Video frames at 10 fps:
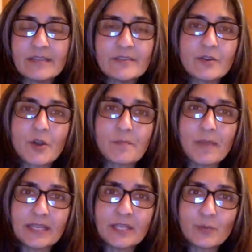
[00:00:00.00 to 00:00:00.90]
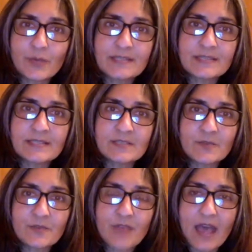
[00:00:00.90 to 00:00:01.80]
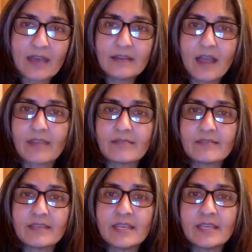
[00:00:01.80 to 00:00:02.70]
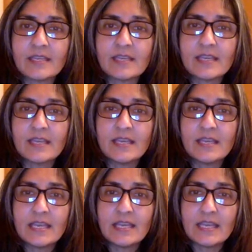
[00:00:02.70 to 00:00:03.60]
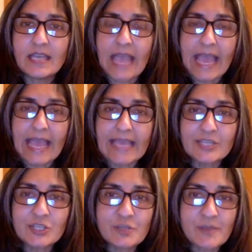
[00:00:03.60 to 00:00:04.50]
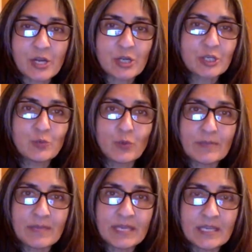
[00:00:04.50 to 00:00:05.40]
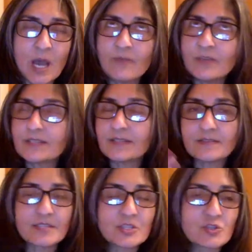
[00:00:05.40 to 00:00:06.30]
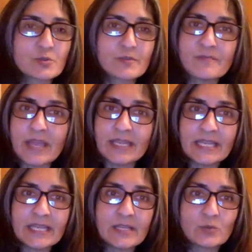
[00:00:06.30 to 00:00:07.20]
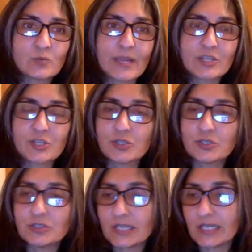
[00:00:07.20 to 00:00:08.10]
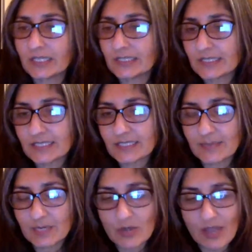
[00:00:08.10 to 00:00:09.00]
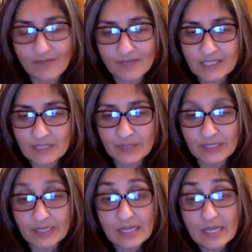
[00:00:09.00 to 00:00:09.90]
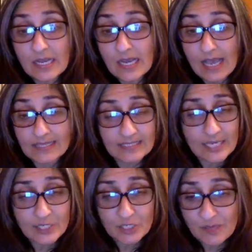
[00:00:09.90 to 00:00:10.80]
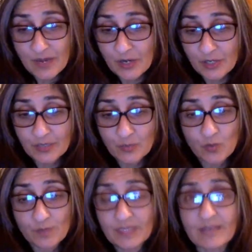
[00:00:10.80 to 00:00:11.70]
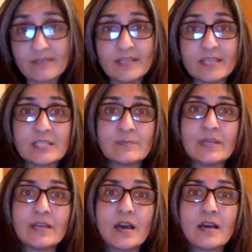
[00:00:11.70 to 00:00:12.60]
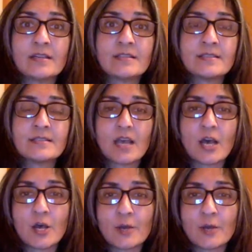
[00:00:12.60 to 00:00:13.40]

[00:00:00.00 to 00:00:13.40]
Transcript: think there are many reasons for that. I think Asian American women, obviously this is true of many racial demographics, but as an Asian American woman, I think it's because